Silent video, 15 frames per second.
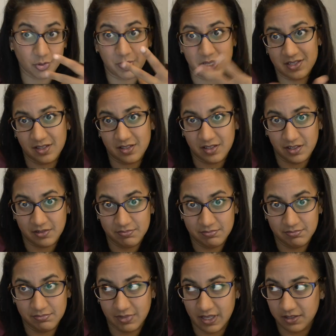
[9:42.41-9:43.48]
So basically
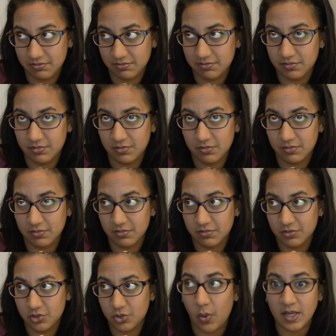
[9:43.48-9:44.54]
like
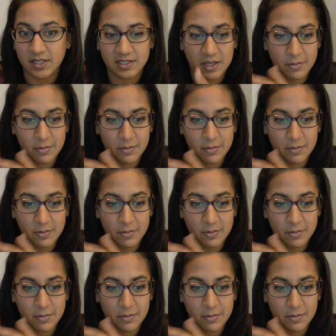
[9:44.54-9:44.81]
twice